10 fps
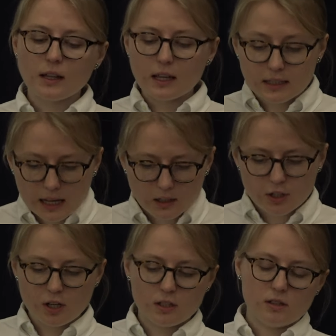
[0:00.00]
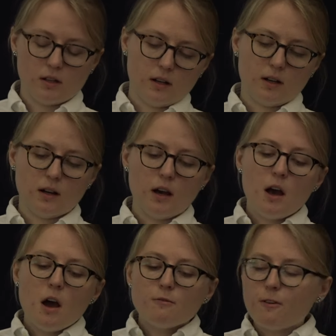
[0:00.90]
intelligence
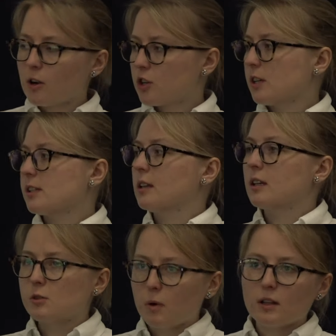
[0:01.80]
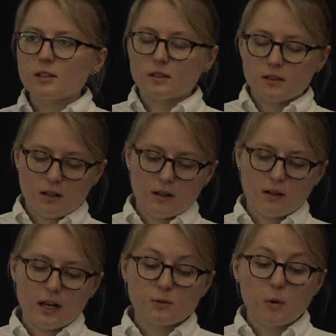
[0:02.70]
functions, and as well as
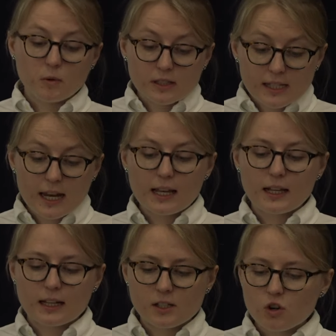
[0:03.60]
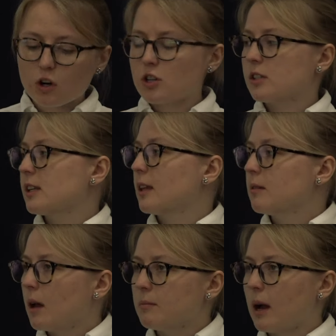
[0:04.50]
we will see, like instructions
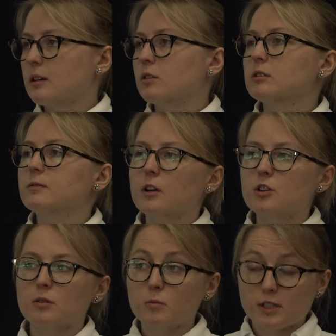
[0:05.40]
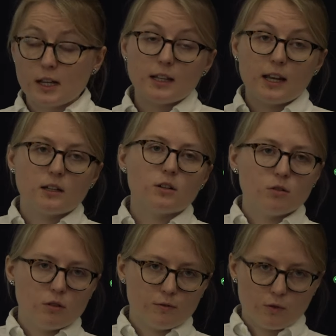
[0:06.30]
and manuals function was delegated
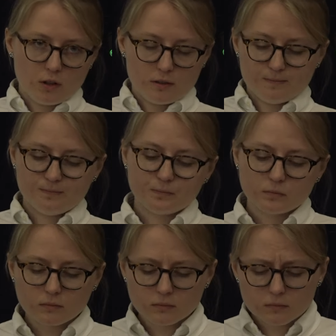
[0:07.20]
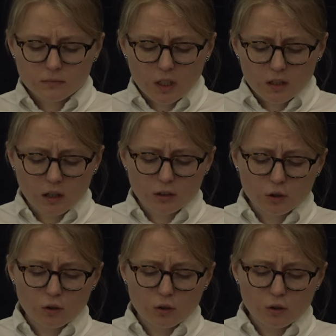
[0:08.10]
to the front. That